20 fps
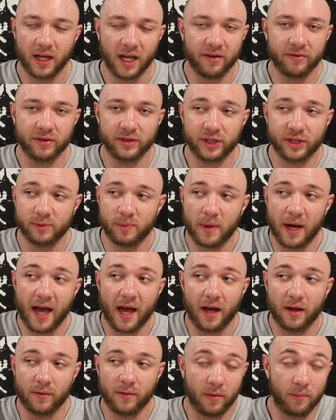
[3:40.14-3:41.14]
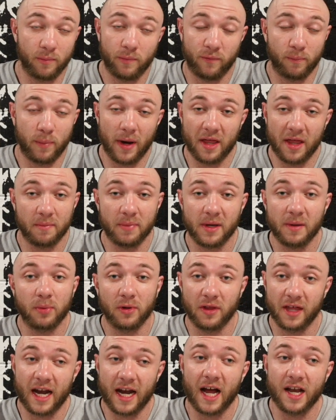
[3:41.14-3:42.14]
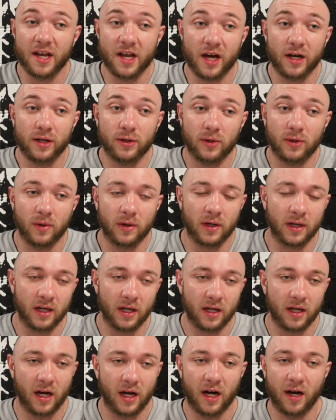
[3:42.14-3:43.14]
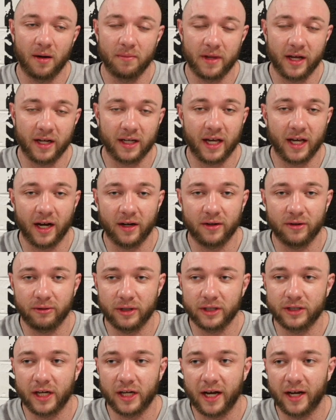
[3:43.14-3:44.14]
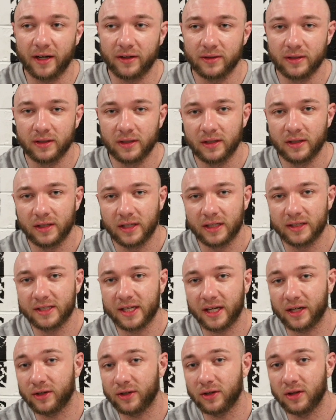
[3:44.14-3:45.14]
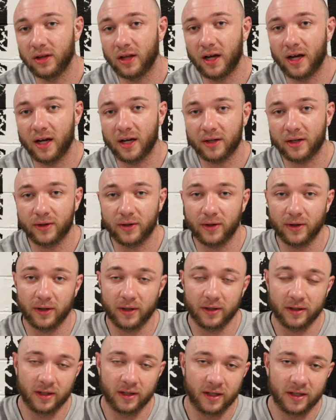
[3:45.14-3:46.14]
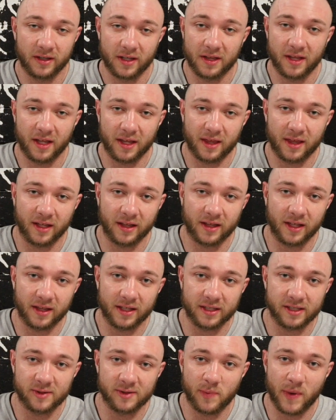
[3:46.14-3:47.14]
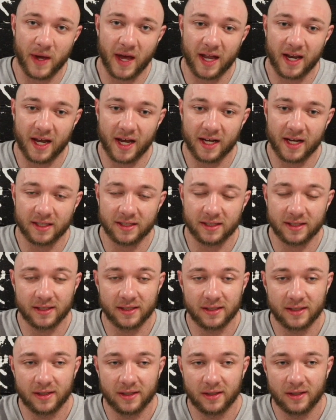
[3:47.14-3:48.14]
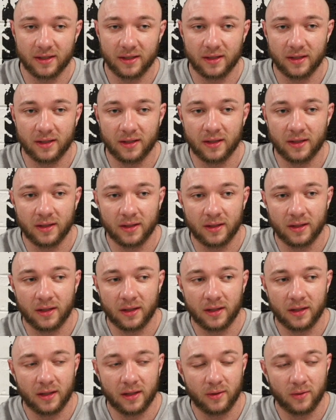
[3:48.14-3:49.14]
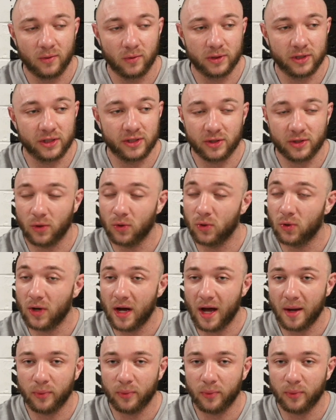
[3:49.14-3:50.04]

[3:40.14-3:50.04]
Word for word: even just by by the people that I know um, that cared to reach out and say good luck or that they think that this is badass, which is cool. I